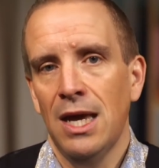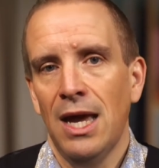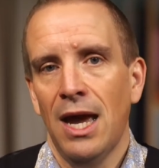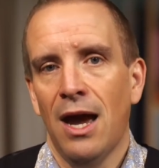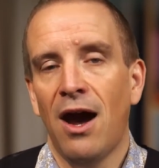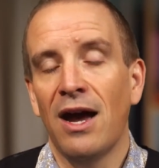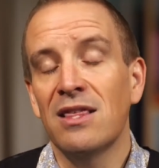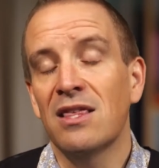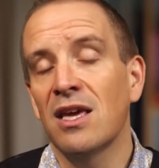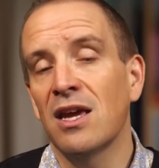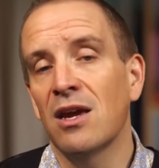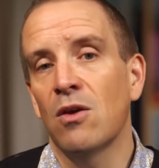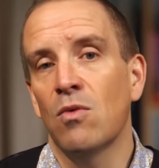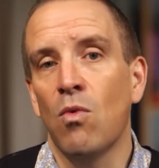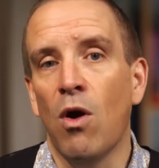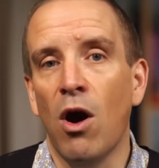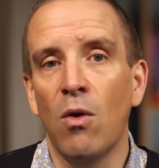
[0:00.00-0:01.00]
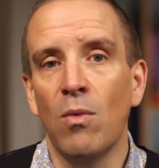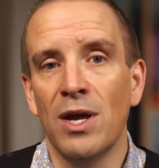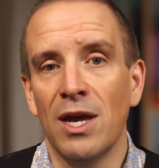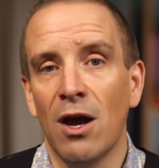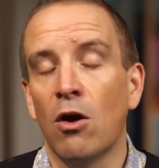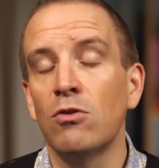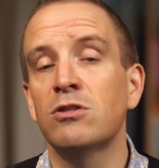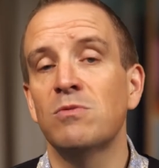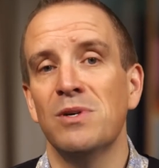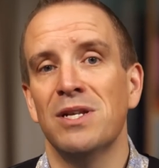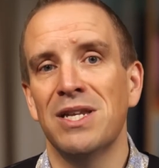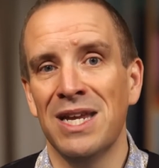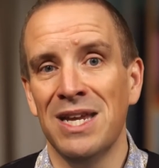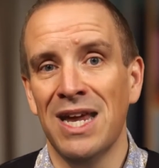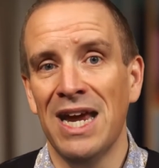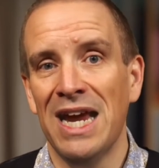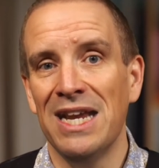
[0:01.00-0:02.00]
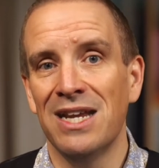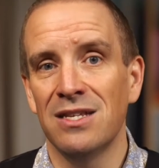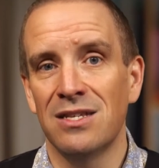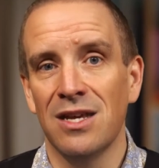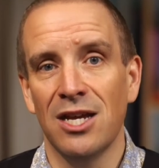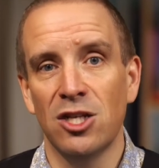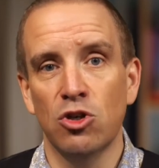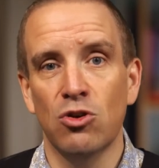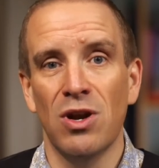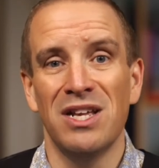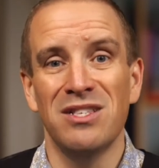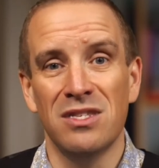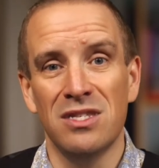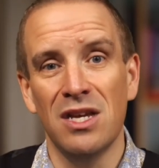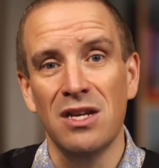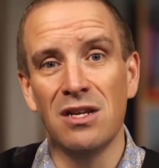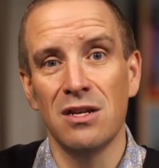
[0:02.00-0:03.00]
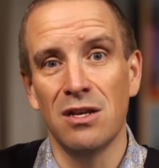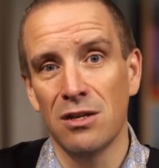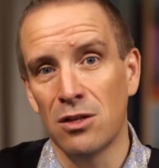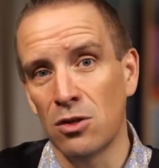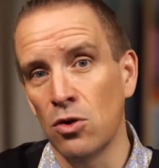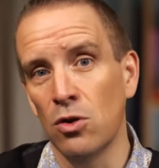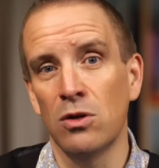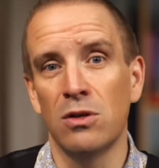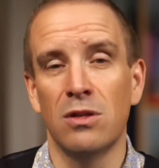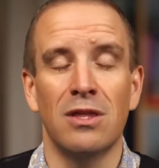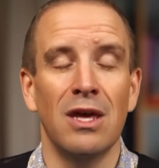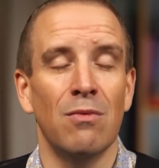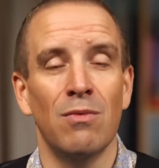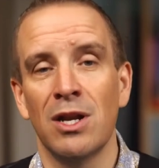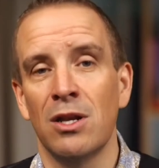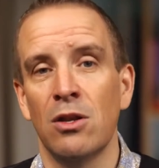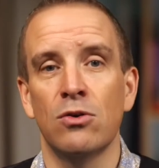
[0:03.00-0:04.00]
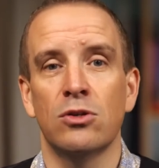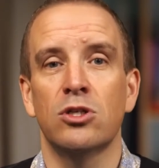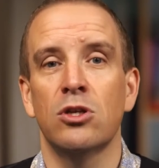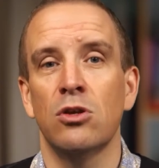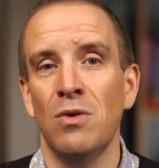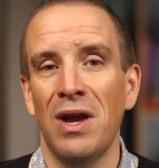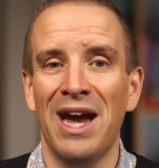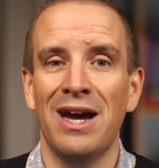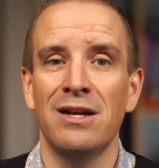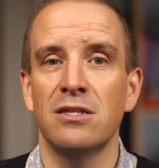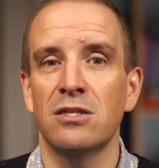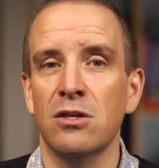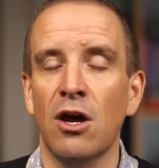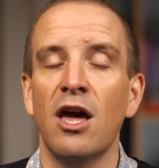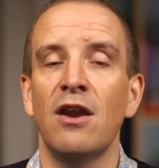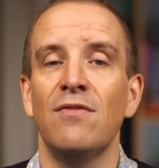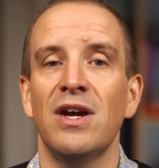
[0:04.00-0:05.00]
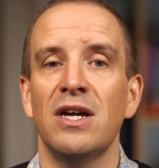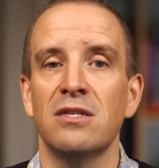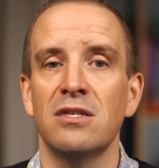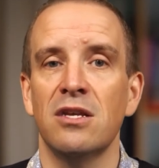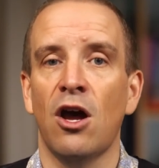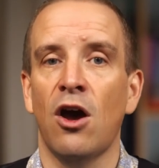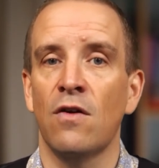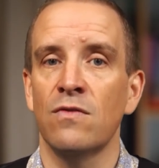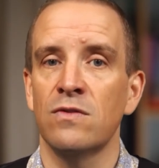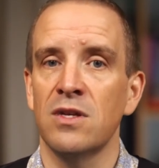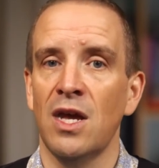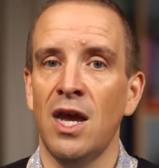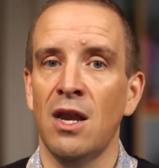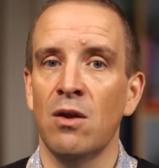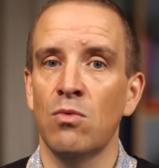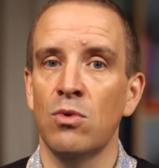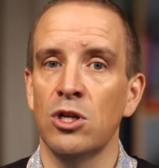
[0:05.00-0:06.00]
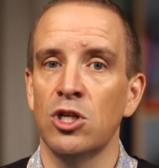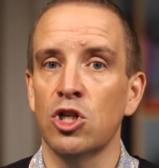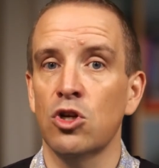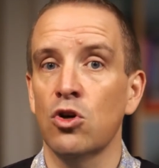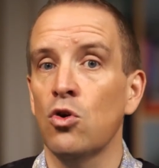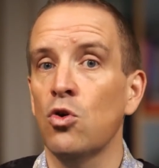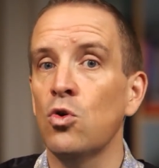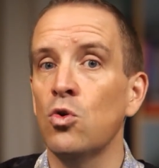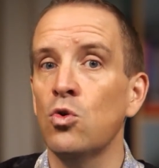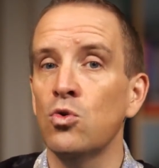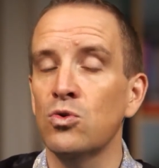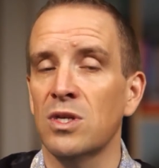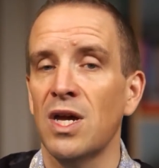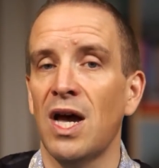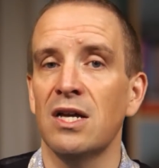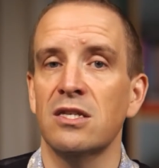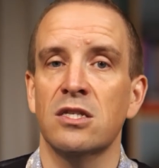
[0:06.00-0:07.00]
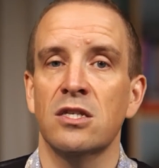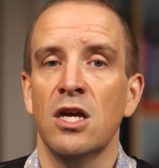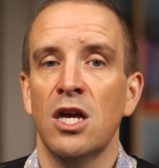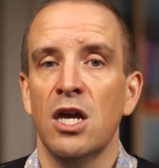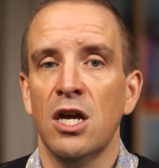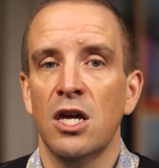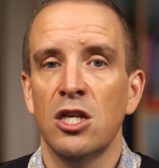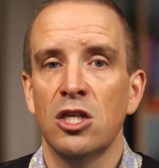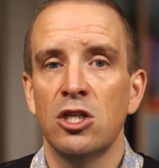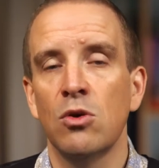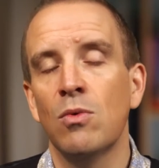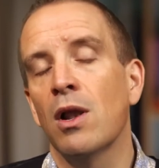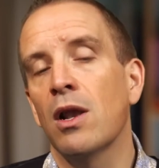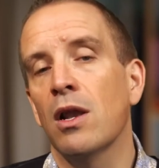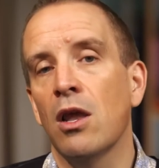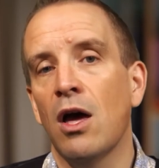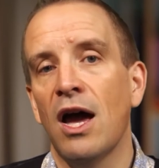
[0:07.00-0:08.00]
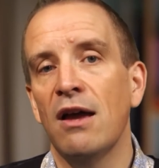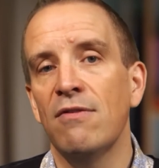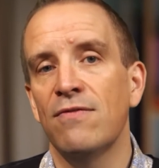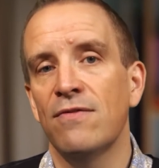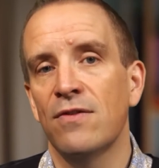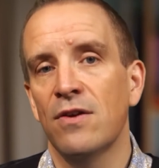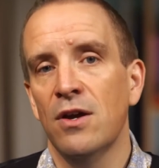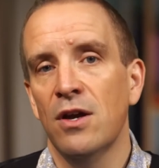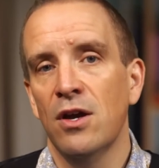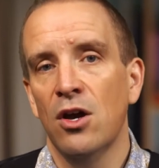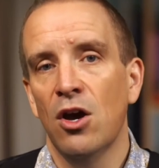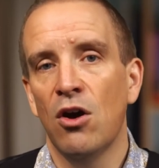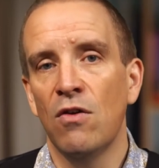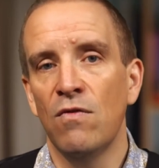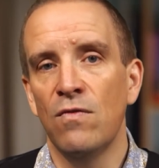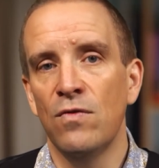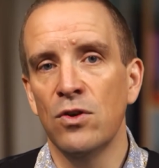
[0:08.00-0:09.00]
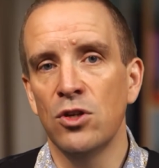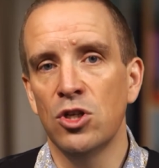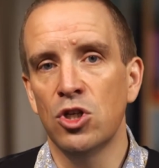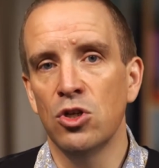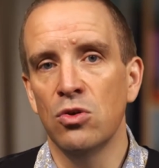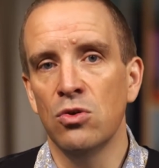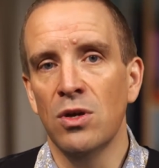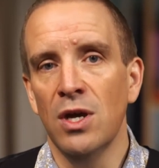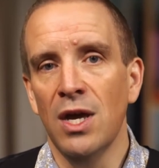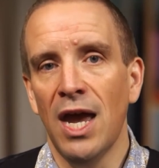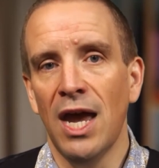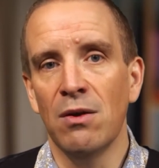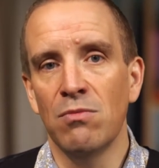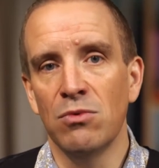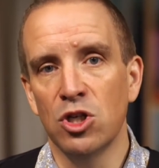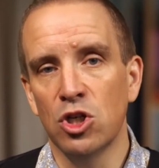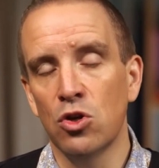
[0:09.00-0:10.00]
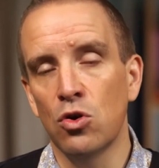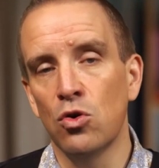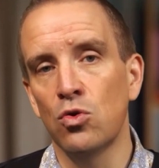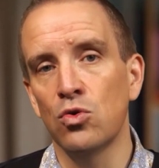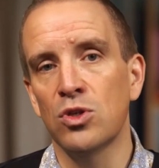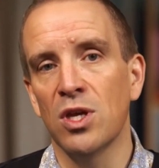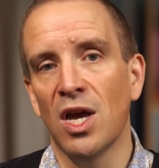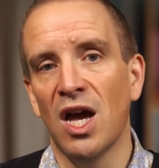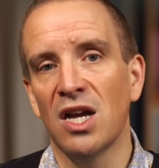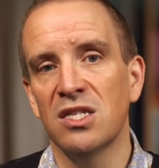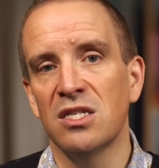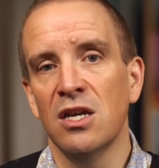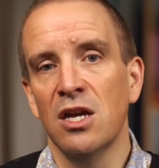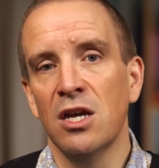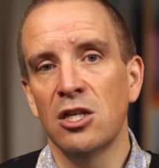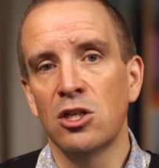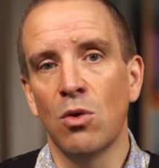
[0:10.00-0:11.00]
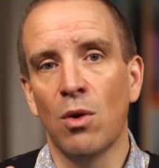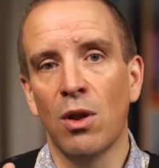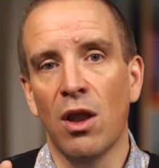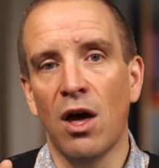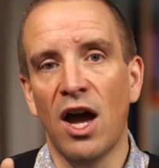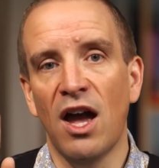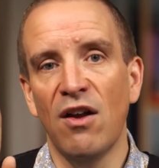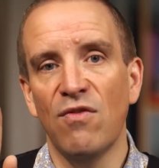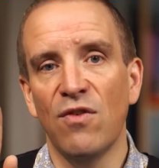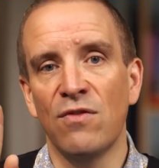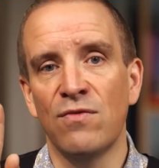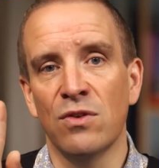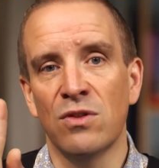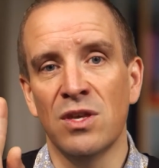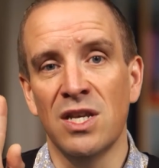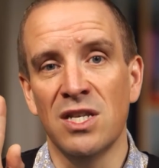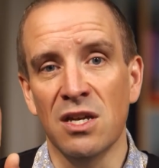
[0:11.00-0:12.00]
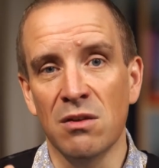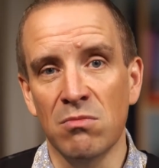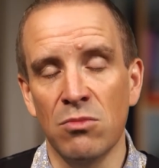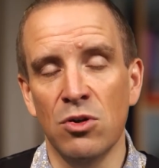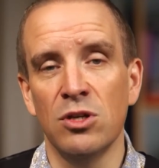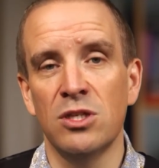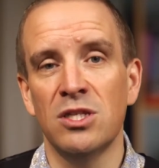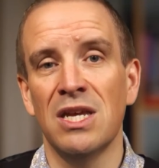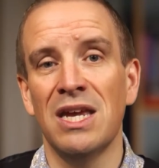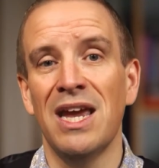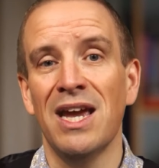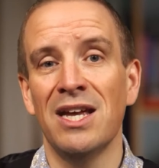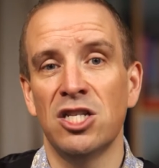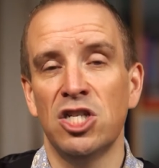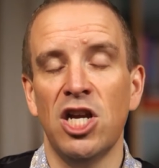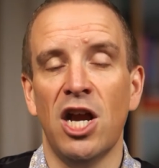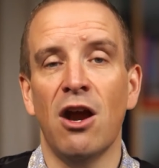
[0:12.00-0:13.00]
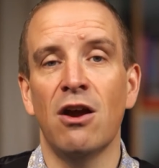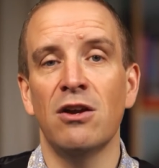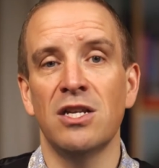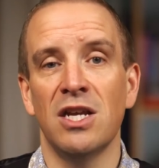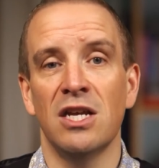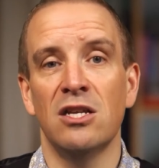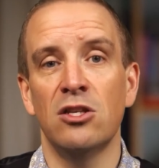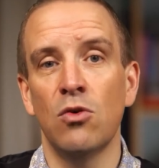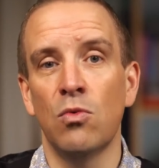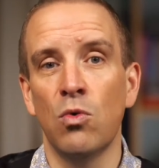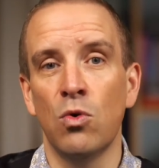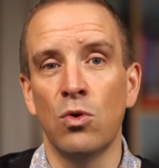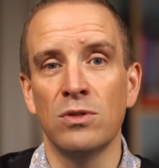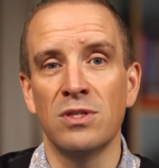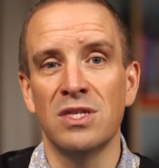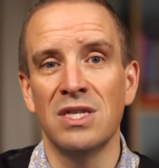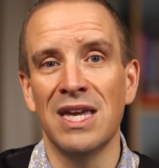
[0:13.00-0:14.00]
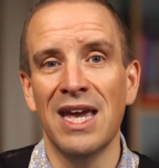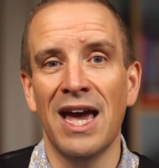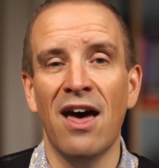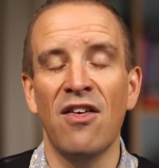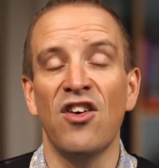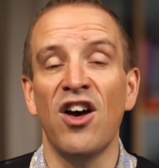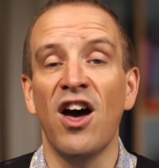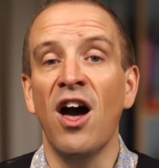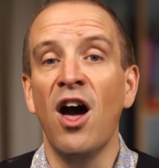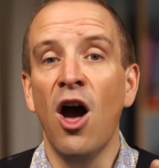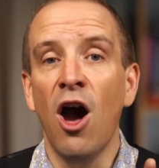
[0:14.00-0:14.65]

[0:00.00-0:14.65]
I think what we ultimately need is a transcendent good that we look to outside of ourselves and which calls us to a life of virtue and which calls us to a life of authentic mercy and charity towards the other.